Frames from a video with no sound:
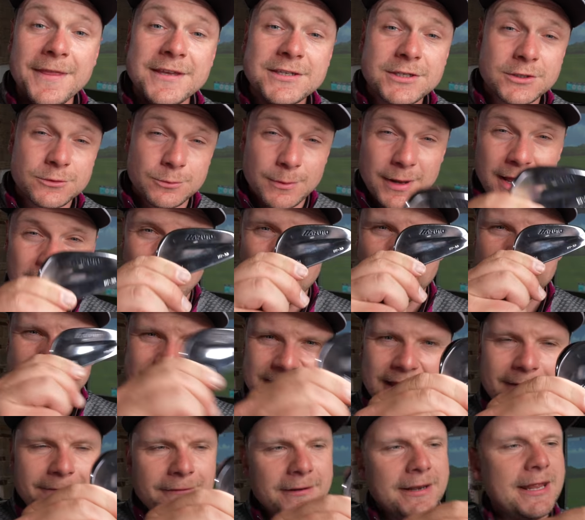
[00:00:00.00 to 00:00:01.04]
this is where I would
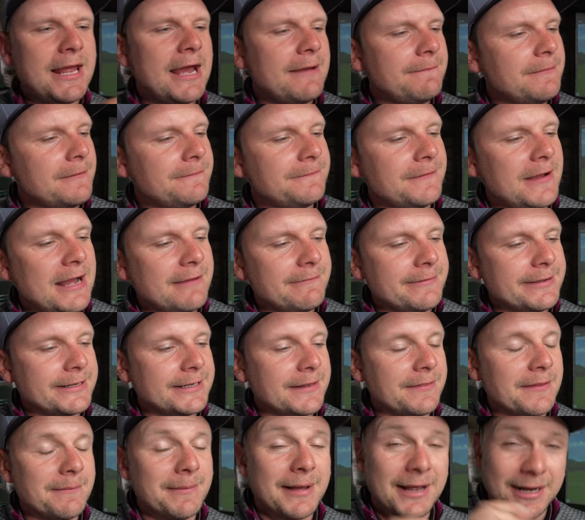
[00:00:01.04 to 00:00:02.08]
definitely have the 5 iron
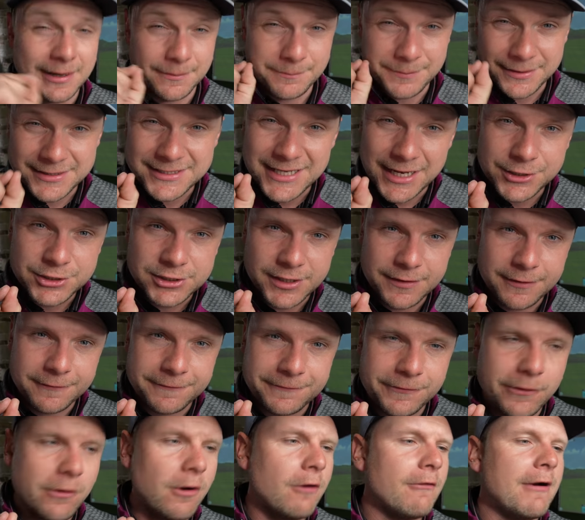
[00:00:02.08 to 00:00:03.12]
in the bag and potentially the
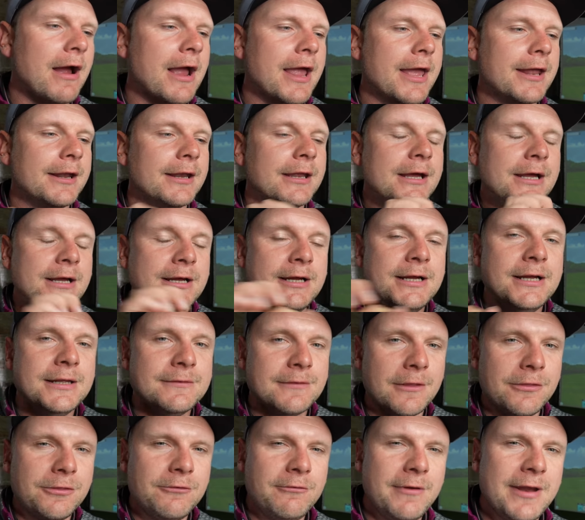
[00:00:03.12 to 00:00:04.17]
4 iron.
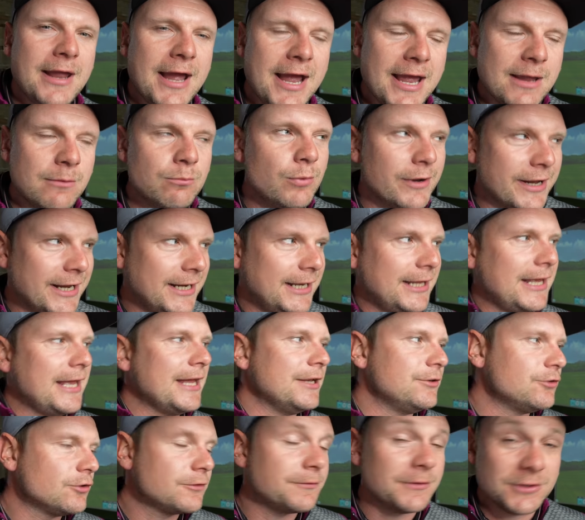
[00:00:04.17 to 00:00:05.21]
The 3 iron we're gonna
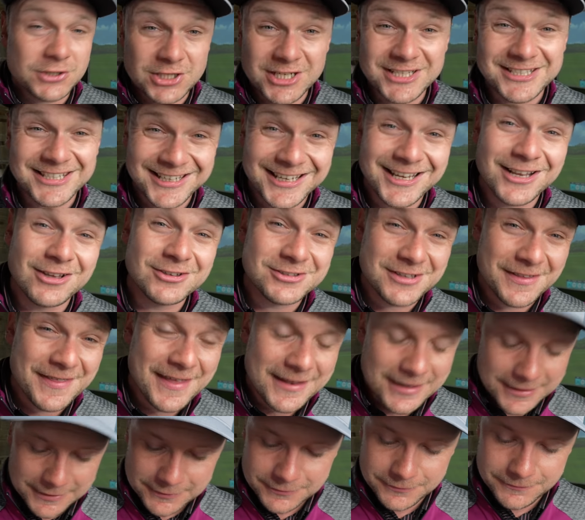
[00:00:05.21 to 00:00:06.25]
hit just giggles at the
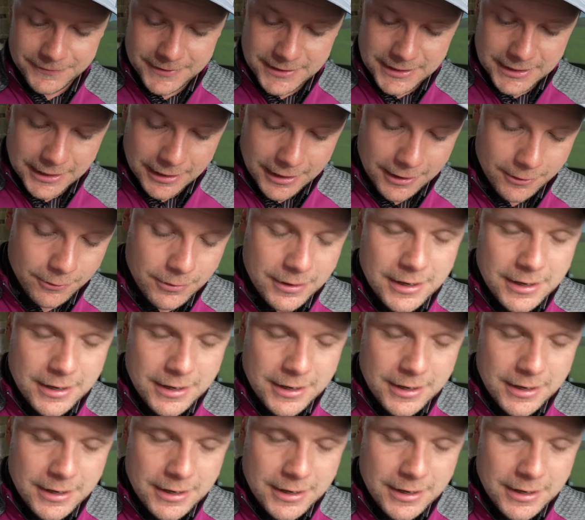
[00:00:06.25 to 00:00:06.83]
end of this video.